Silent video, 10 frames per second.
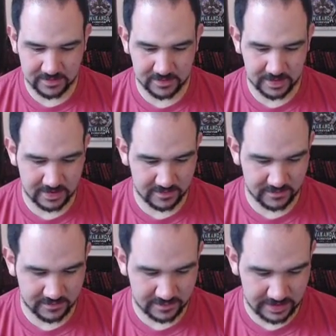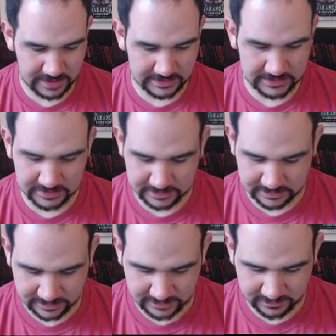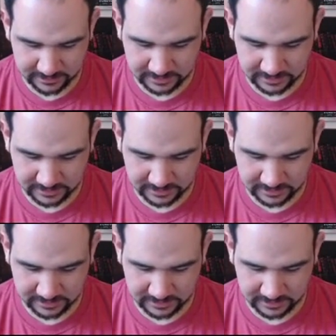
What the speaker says: We have hexes for